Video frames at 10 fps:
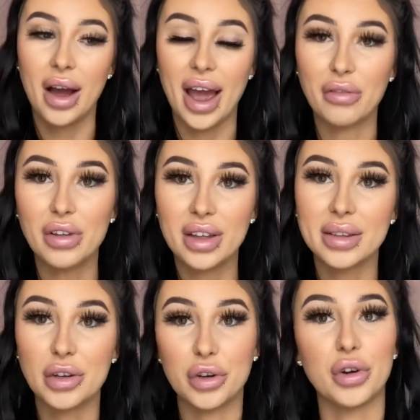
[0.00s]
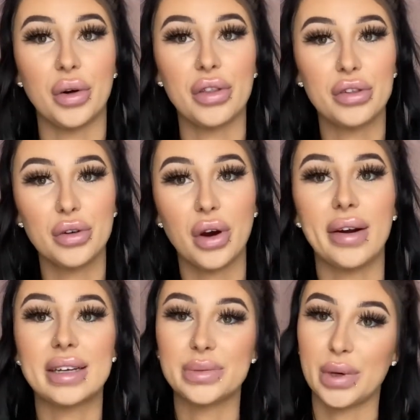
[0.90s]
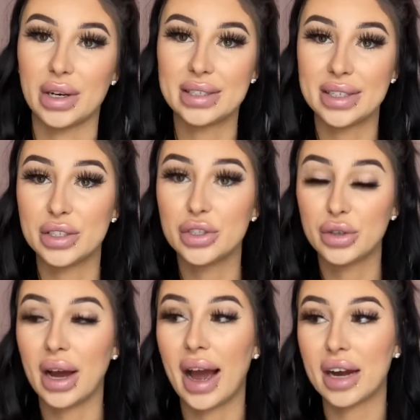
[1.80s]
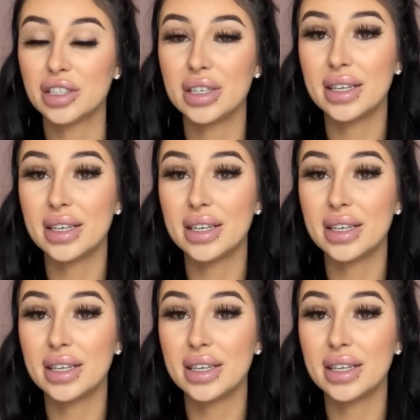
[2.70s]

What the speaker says: everything that you're going through are experiences to actually